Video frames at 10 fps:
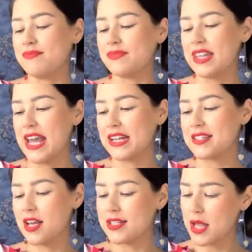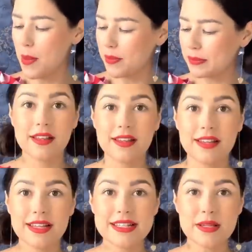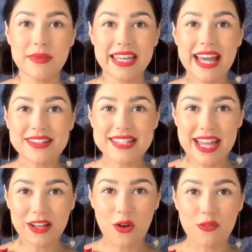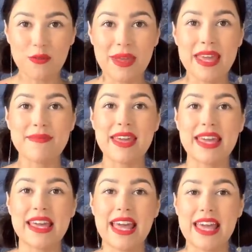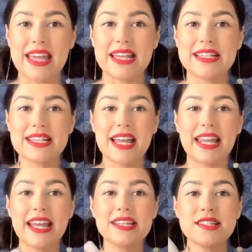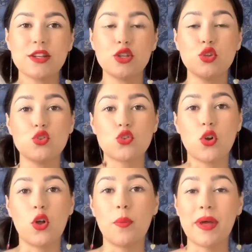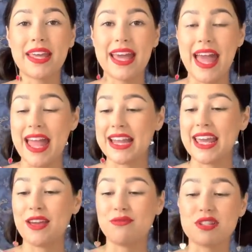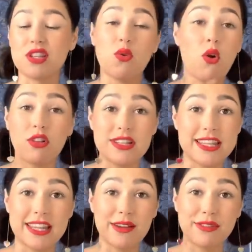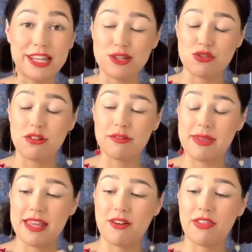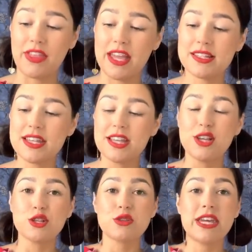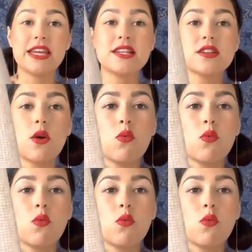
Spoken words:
the next size up. Something else that I got from Amy is a nice neutral, but again, it was the quality that really struck me on this. So it is a